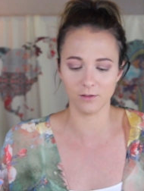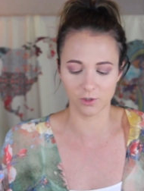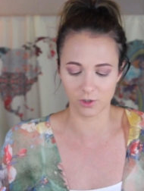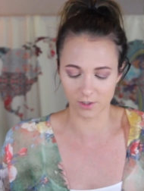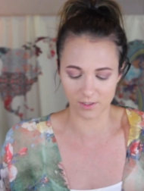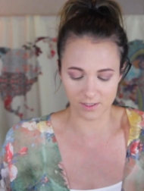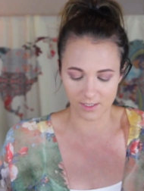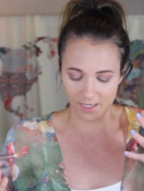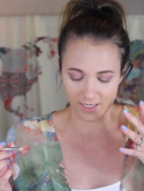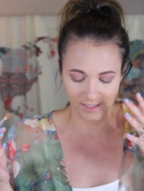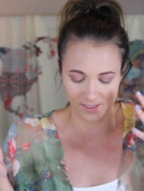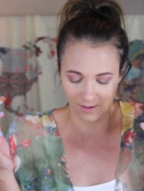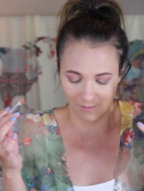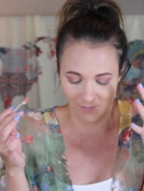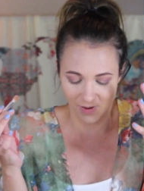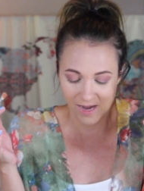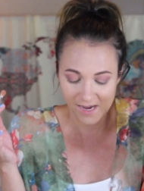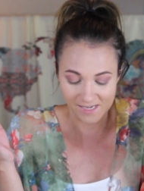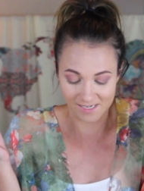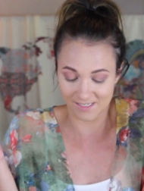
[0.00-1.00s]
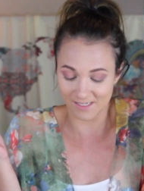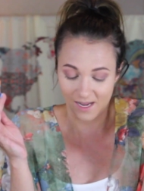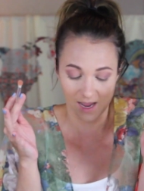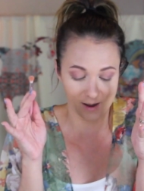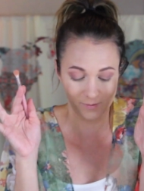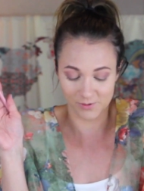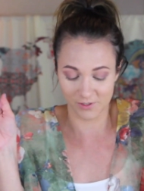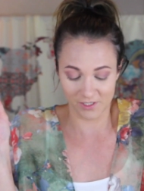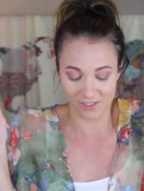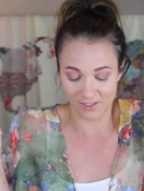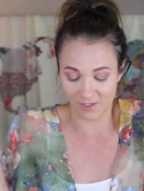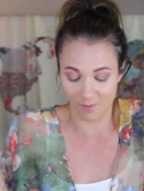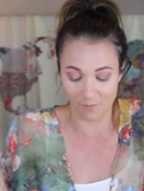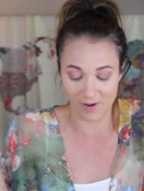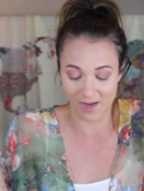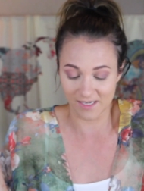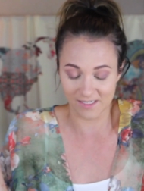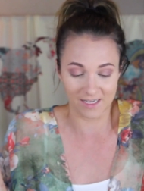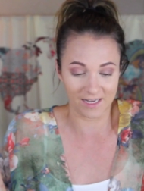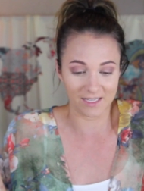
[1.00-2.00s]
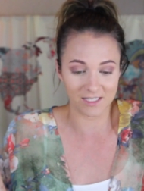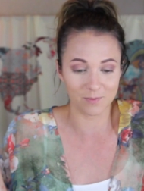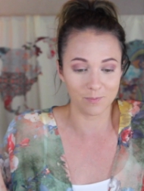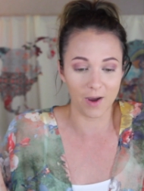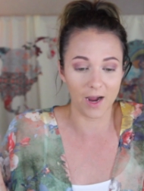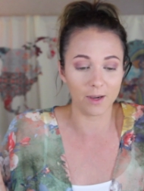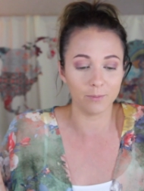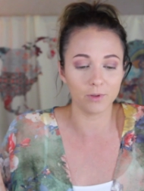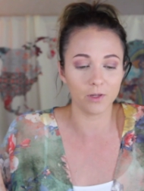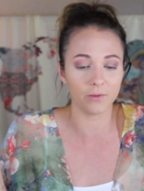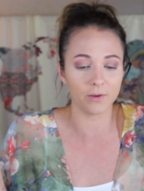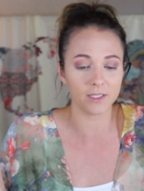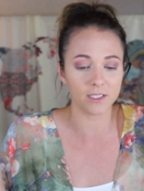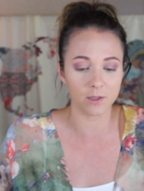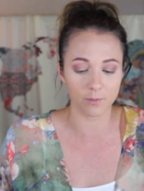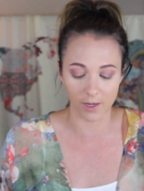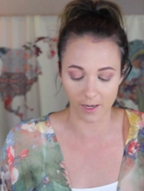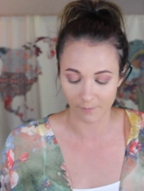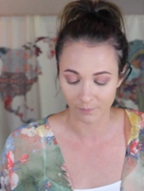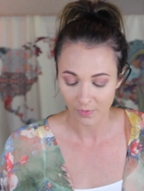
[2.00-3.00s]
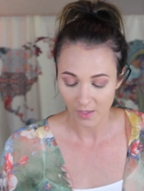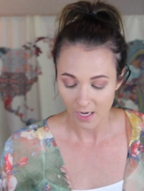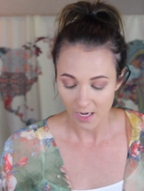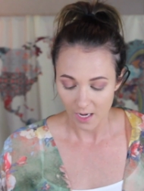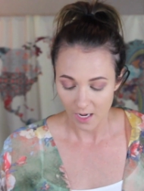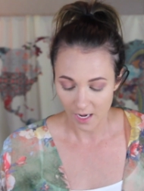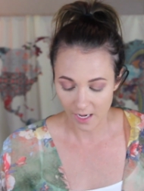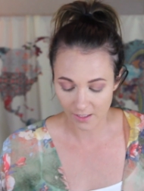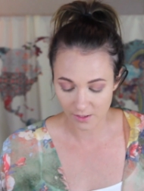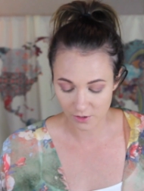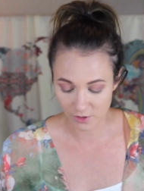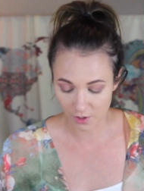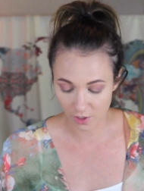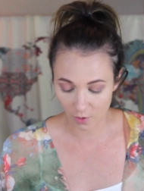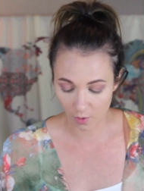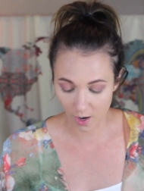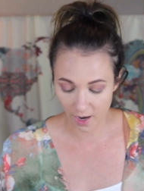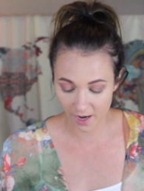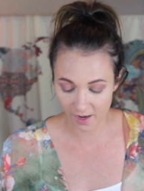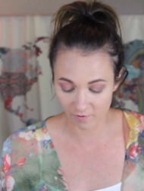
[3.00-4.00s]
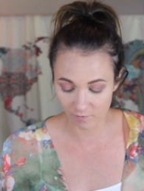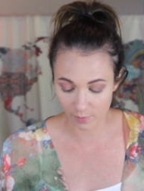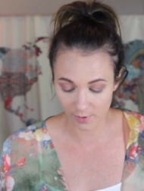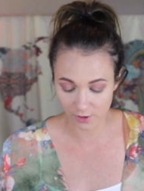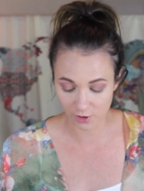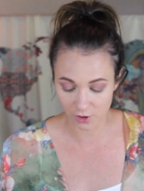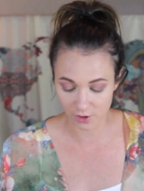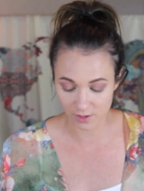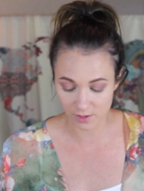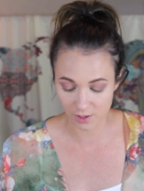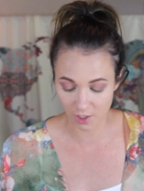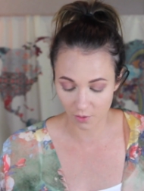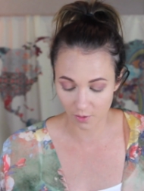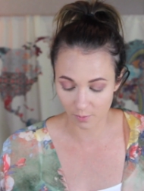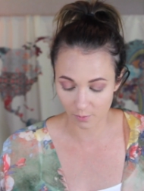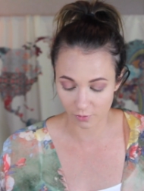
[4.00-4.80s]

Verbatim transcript: just it's amazing it's, it's amazing it's mind-blowing to me and so i have been just so